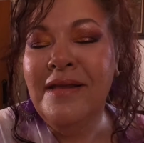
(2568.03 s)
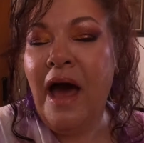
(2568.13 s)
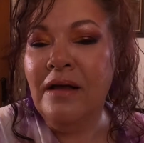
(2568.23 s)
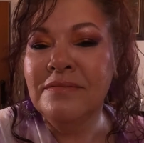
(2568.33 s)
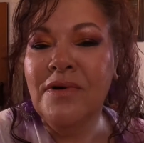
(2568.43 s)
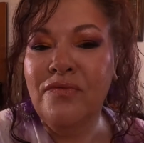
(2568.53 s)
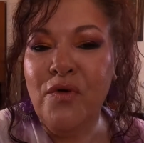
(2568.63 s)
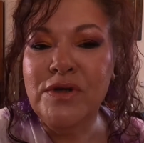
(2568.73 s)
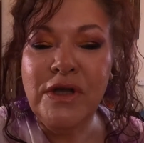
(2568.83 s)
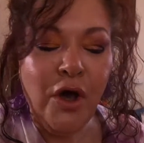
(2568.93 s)
yeah,
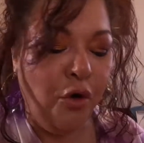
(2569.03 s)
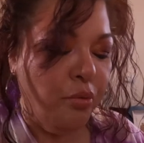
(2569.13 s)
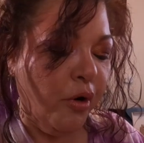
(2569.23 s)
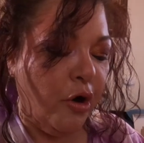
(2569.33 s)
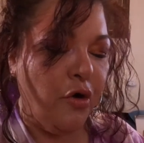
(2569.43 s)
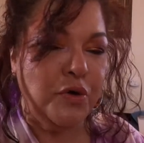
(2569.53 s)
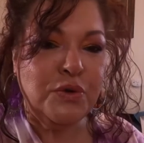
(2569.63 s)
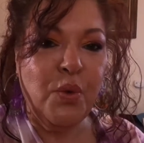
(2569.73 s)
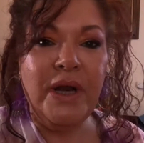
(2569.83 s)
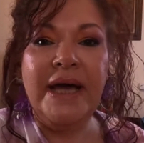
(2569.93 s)
for his
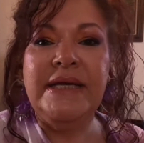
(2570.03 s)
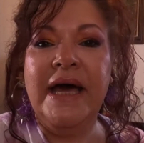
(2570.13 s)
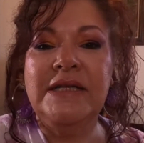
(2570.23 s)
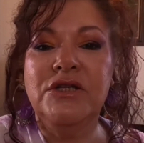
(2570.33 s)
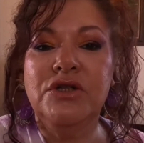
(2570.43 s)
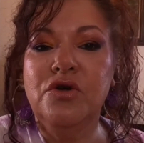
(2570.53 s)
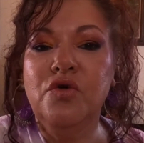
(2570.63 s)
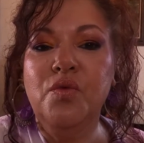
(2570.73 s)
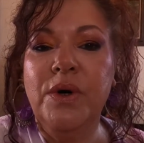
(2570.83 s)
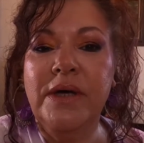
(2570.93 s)
GoPros, what I had to
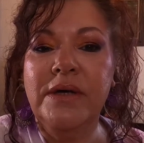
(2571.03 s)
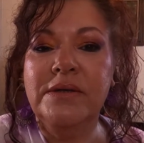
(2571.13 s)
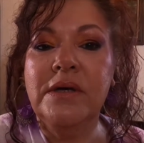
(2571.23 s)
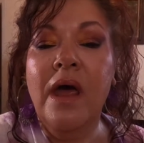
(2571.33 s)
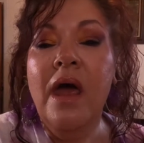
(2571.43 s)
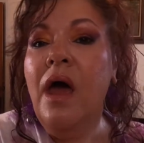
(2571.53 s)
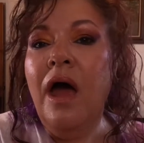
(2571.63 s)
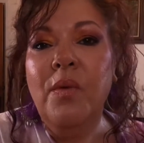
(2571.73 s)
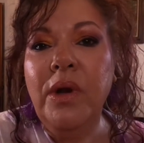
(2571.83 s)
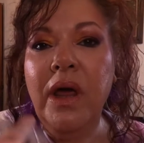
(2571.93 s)
do was
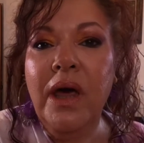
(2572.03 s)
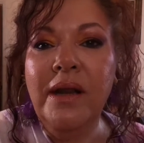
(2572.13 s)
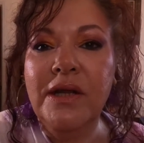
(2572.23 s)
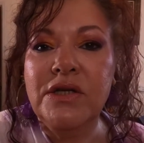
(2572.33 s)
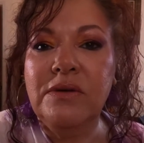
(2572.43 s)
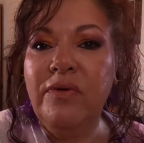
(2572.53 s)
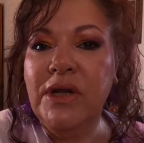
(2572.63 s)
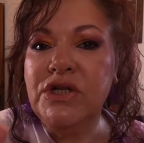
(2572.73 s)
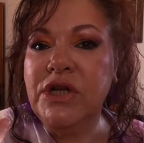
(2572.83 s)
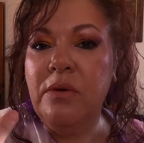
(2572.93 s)
I went ahead and just
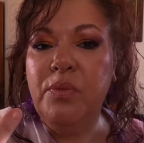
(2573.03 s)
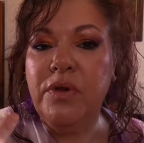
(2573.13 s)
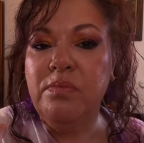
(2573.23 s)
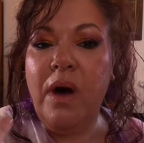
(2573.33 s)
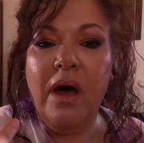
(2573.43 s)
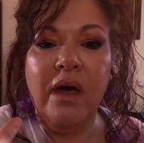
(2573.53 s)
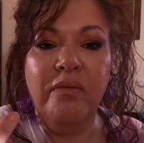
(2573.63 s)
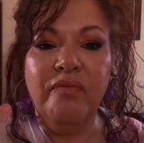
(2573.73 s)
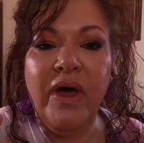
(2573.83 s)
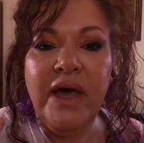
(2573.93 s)
finished up with
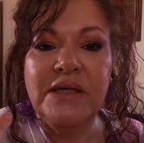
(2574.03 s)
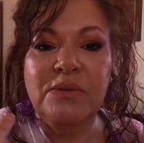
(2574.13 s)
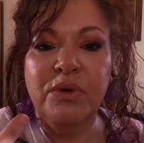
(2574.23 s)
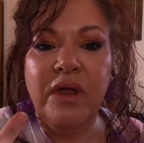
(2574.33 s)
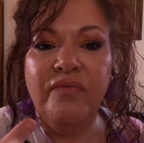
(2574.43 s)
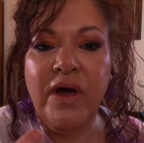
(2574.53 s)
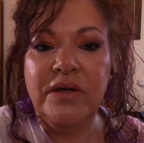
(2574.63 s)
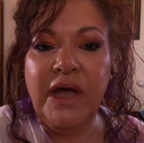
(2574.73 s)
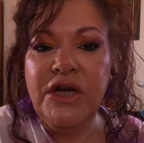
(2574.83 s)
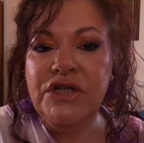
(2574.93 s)
my face with the
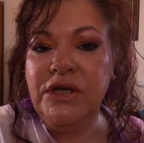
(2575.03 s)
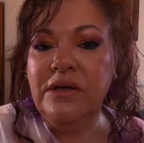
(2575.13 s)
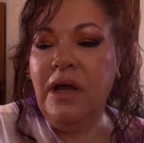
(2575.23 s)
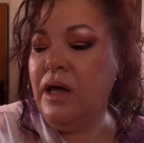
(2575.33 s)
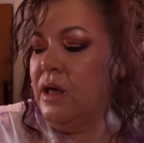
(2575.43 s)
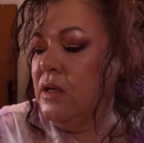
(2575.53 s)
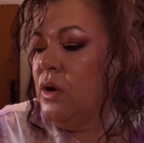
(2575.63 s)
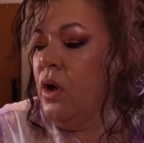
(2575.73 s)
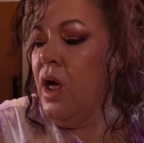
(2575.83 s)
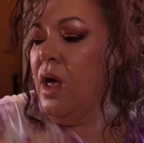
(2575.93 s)
foundation,
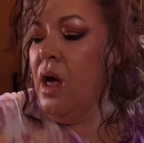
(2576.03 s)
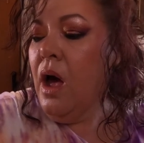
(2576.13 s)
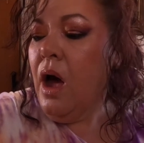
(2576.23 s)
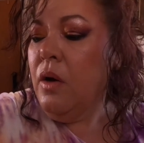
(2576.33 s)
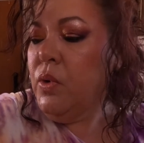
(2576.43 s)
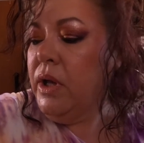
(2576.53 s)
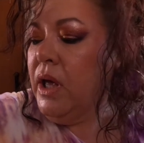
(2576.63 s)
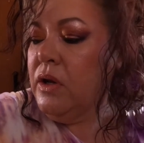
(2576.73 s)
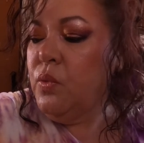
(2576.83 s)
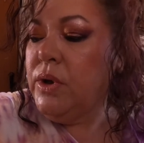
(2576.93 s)
and I went
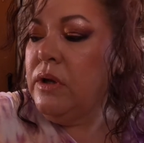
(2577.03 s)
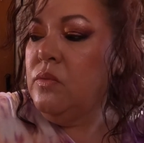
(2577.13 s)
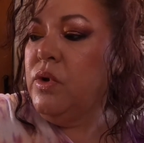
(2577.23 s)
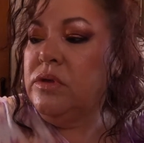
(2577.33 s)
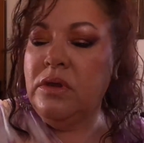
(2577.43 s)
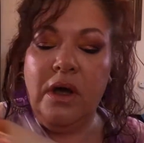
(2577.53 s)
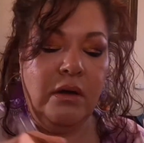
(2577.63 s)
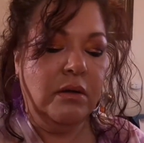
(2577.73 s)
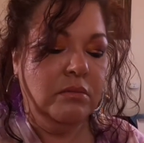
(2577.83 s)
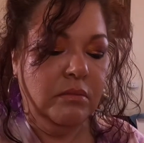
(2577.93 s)
ahead and went in with
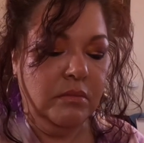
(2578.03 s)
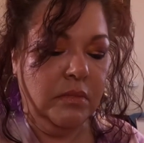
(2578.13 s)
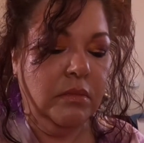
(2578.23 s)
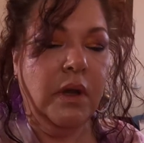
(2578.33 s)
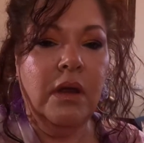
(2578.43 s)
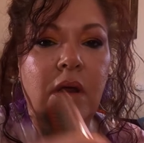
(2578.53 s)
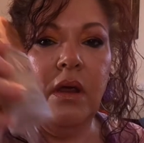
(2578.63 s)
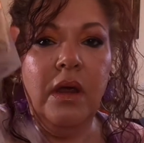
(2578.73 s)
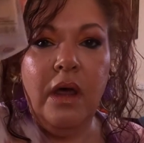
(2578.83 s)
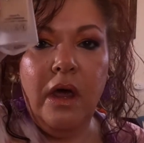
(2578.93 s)
the
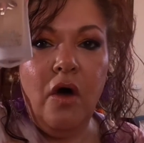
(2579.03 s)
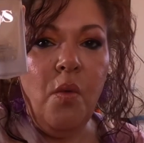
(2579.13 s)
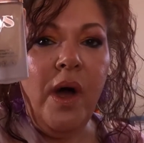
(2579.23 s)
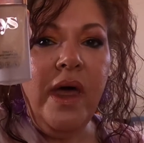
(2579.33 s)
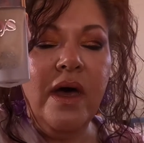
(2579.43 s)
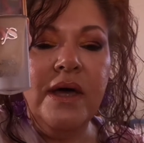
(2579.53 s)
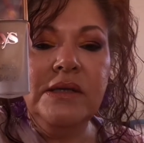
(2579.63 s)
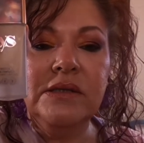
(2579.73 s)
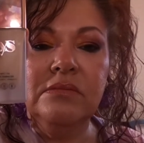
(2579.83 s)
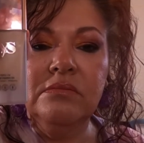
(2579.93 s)

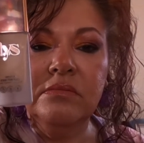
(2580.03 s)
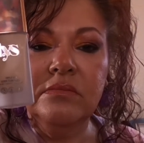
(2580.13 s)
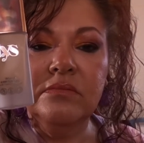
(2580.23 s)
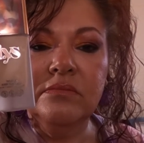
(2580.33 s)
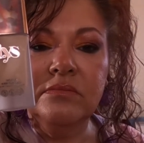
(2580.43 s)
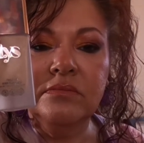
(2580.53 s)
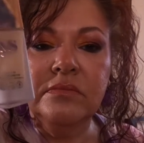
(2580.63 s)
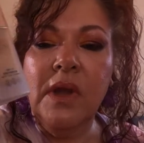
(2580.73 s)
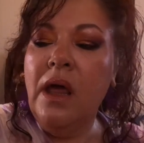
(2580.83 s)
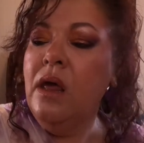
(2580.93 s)
LYS,
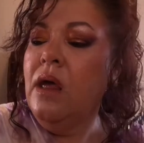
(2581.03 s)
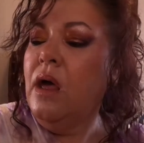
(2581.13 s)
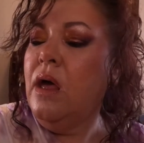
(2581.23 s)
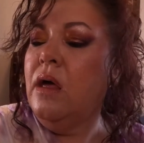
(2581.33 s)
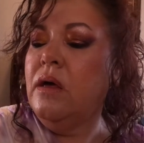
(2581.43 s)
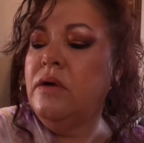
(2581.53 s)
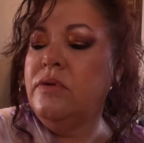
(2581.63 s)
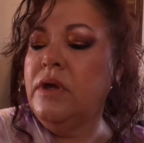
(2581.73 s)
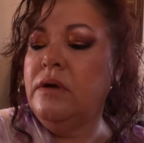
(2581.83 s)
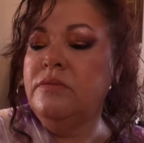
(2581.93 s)

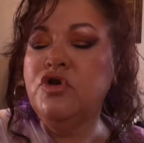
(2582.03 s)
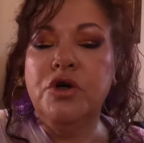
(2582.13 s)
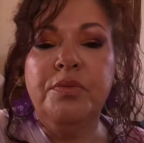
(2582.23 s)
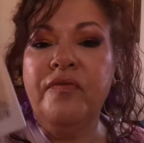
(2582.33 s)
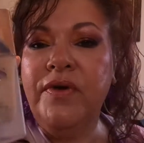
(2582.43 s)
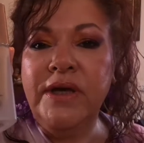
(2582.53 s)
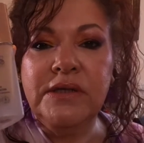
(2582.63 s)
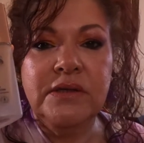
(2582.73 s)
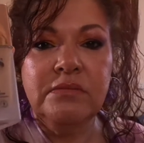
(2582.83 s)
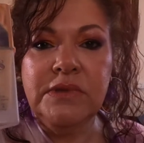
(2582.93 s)
the Triple
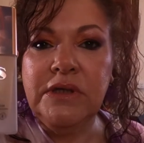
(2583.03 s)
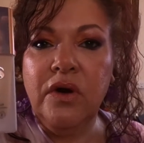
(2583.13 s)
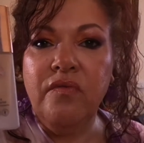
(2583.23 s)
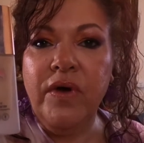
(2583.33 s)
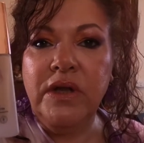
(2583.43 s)
Fix Serum